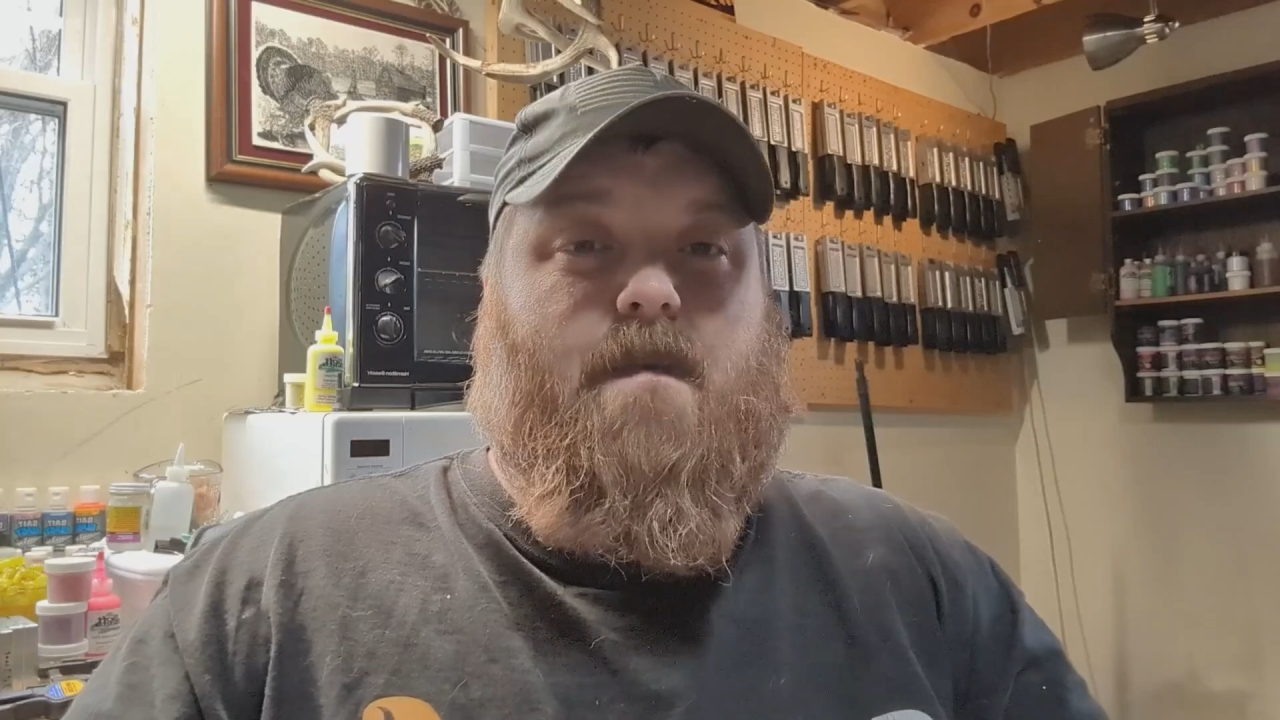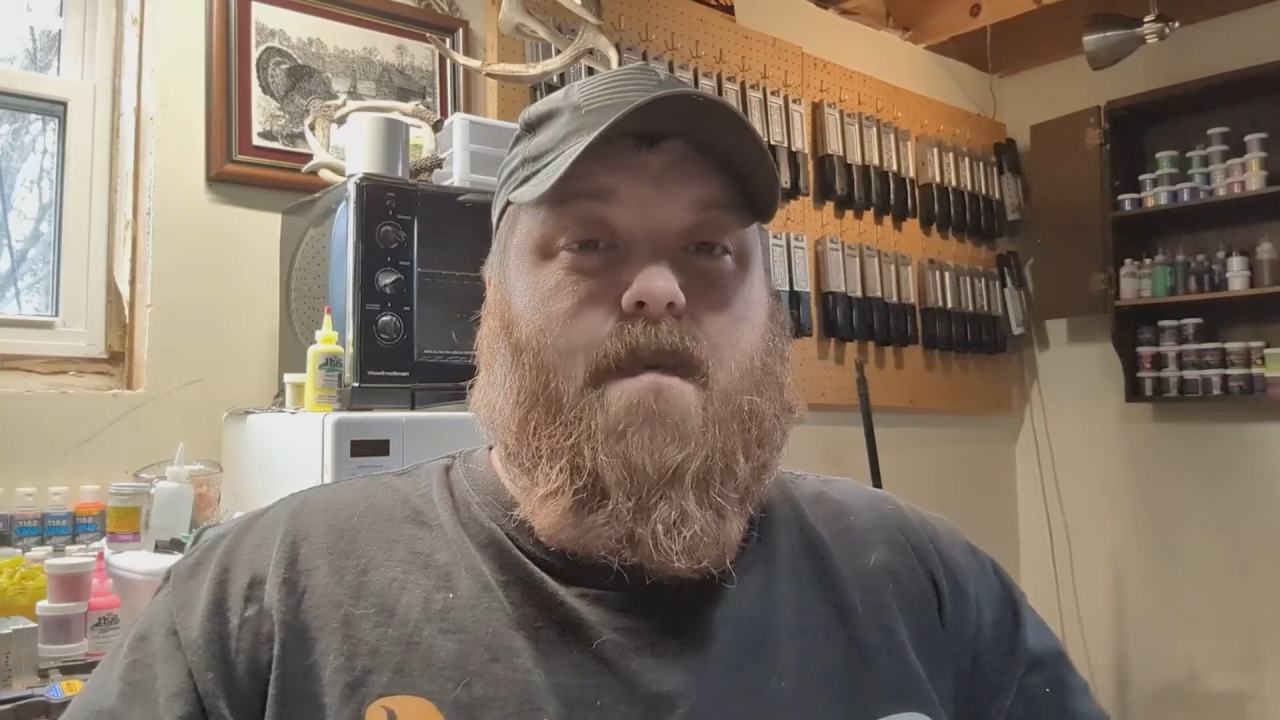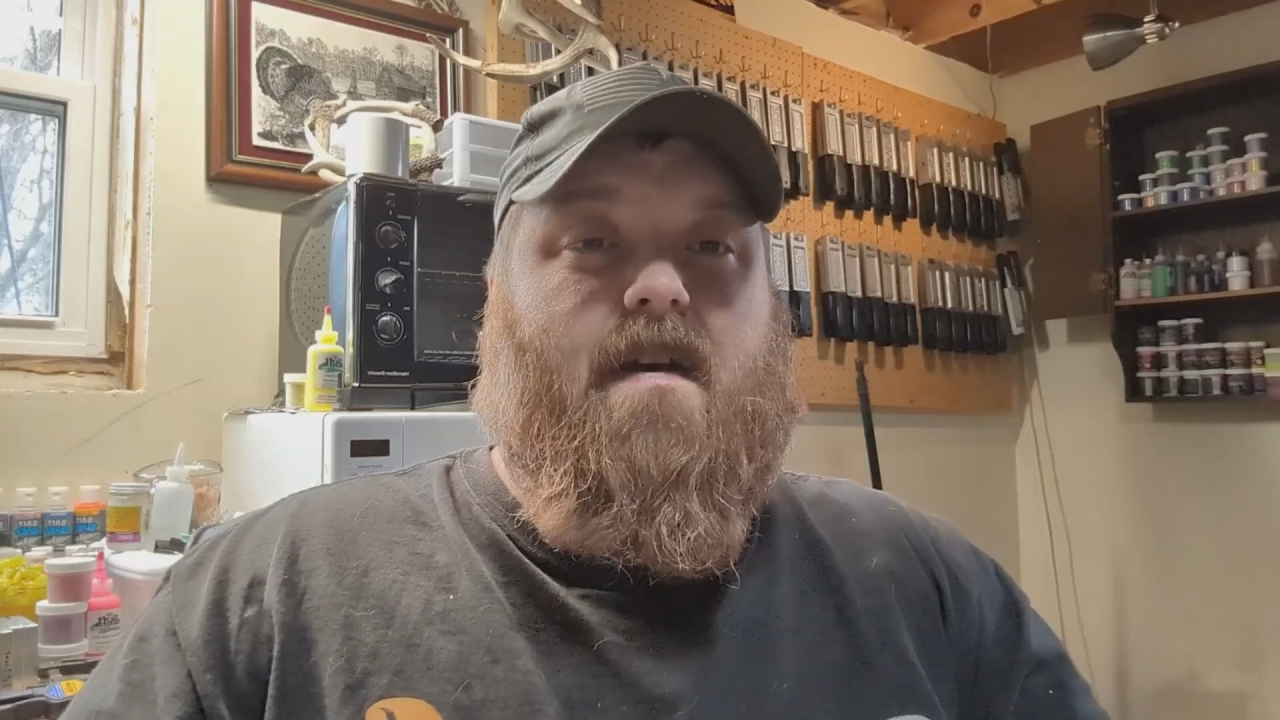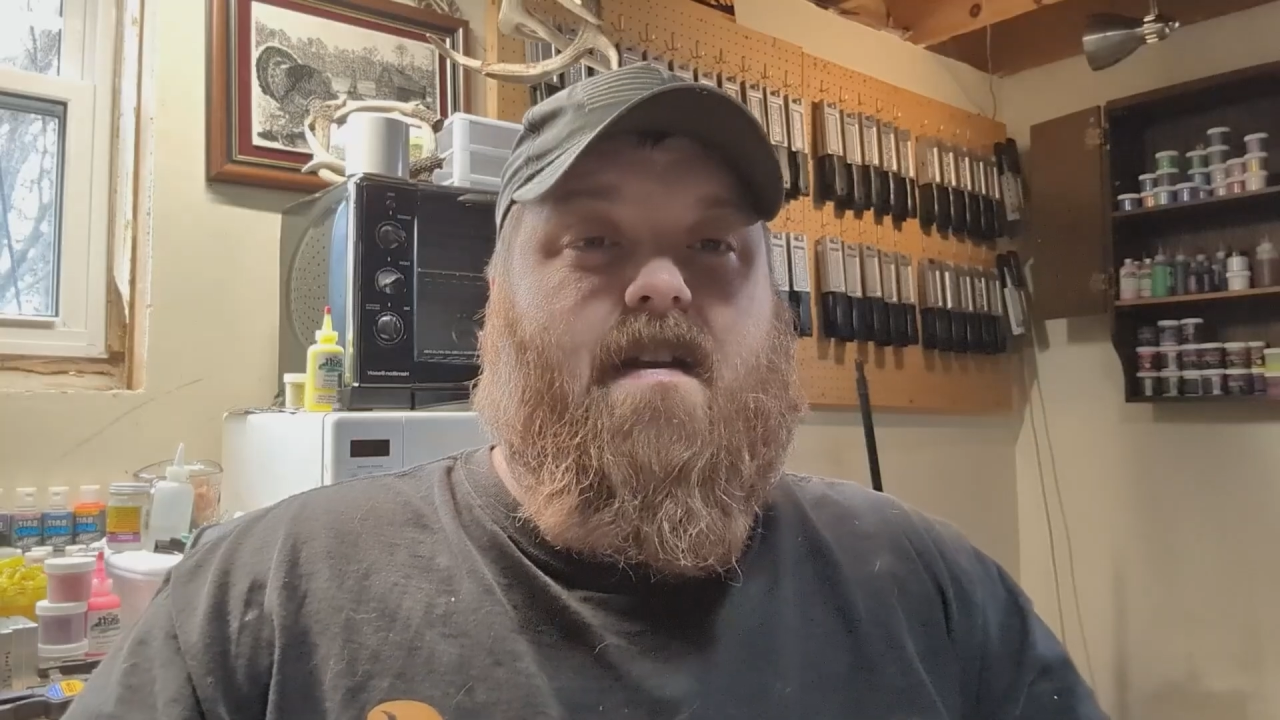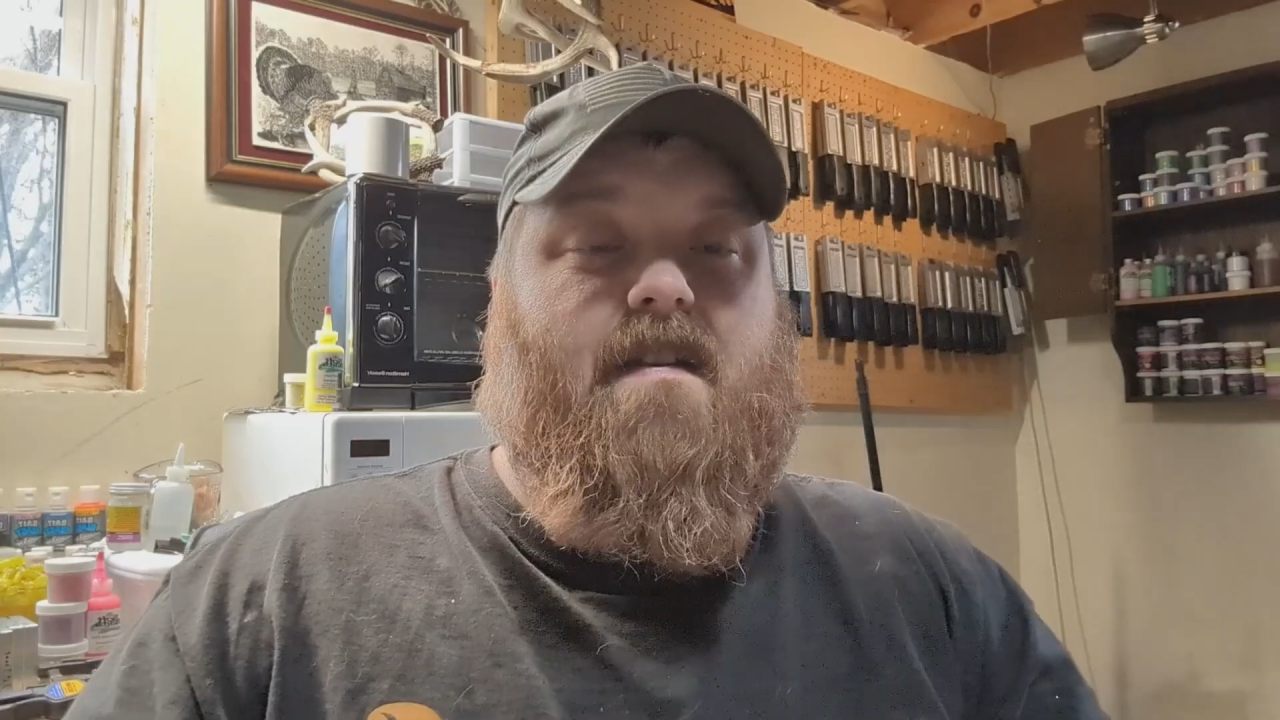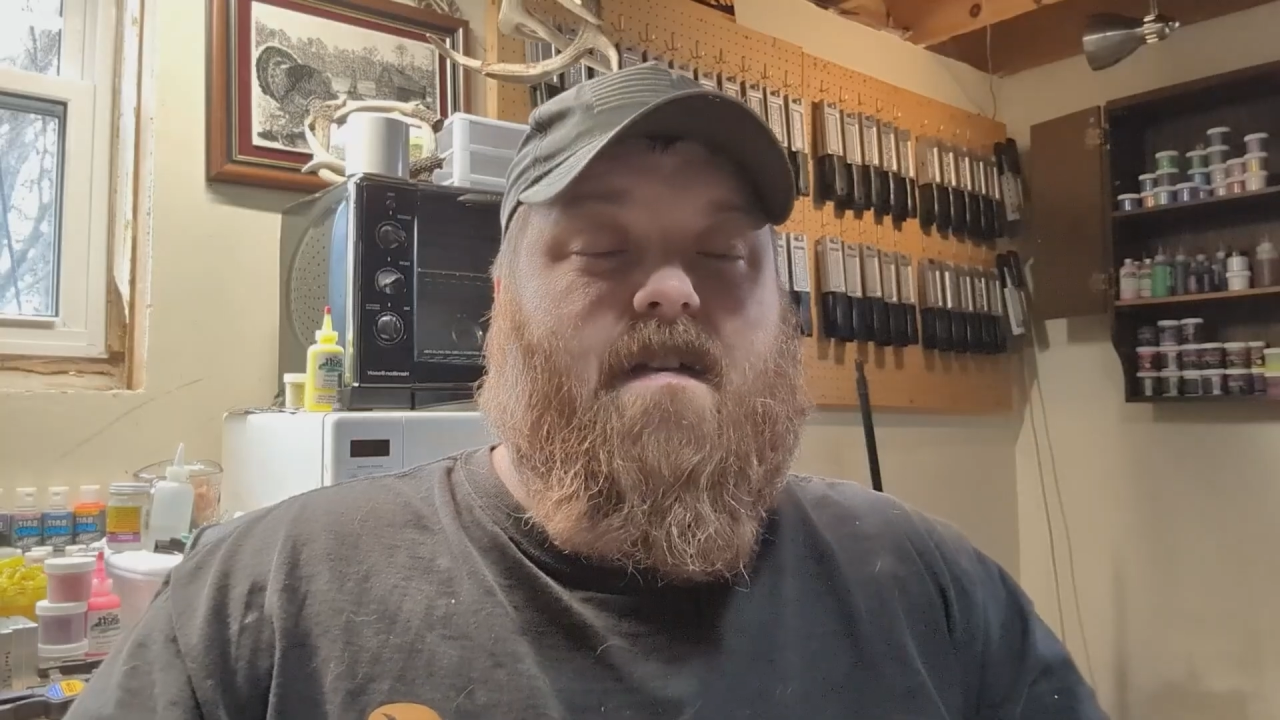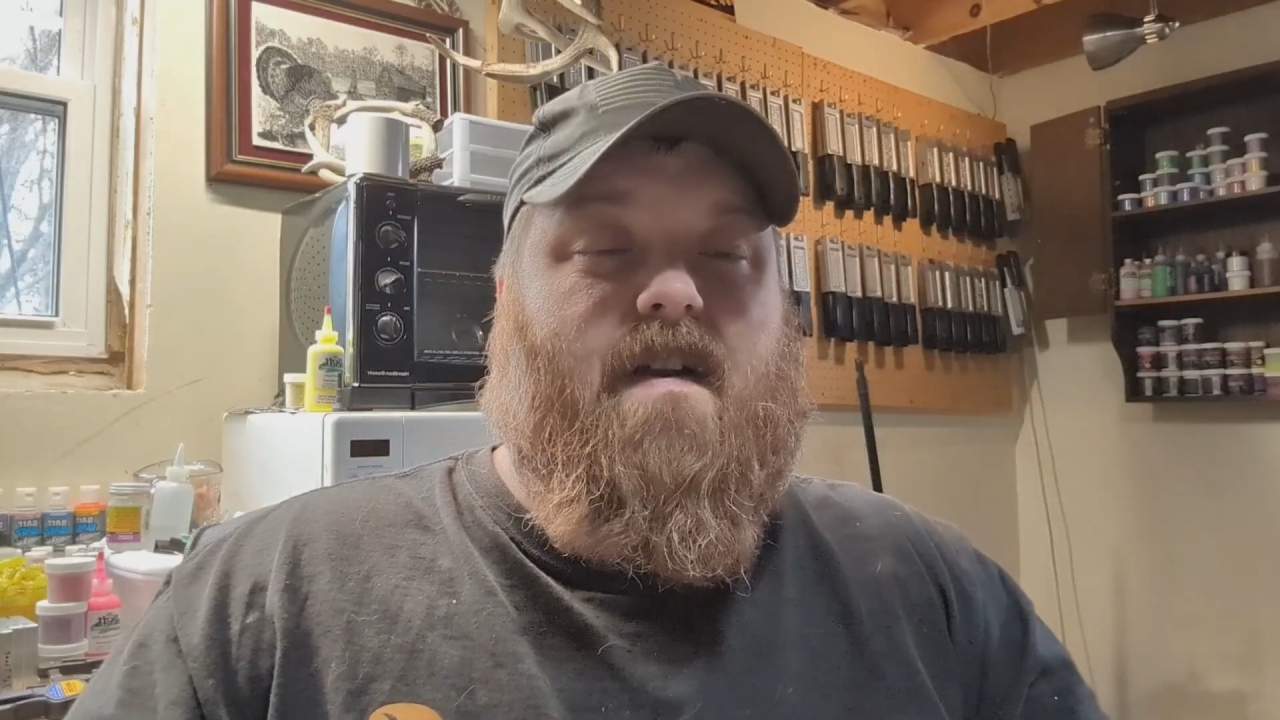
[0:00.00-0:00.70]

me money in the